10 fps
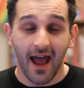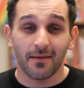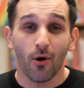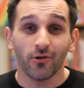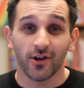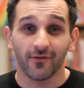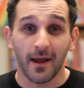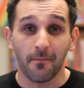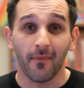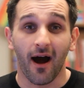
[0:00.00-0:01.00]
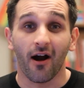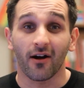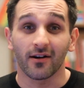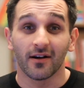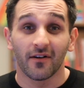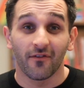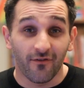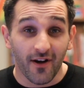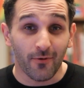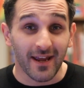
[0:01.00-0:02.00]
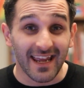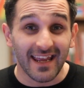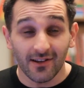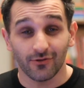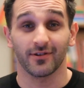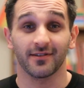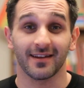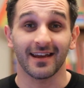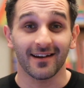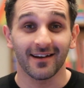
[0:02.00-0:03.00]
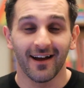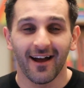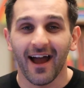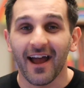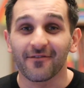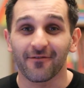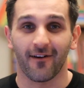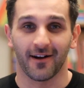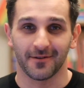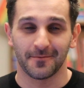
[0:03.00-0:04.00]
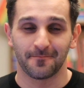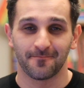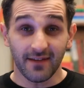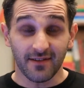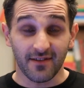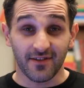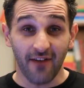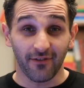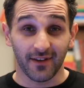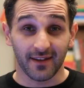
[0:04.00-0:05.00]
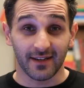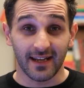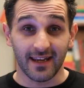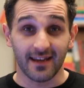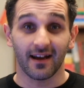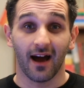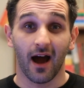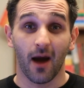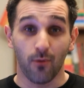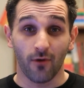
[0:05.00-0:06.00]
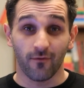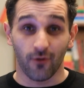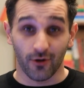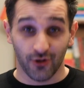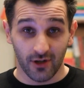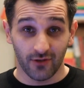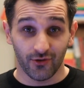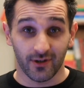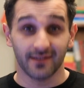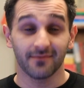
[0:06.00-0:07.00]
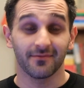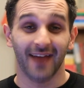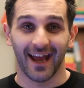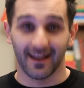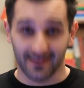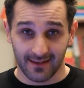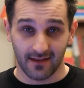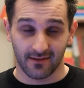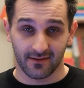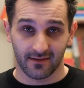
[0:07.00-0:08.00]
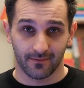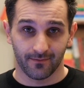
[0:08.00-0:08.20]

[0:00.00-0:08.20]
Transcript: And most of them are very interesting and fun. This is definitely a book for children and teens.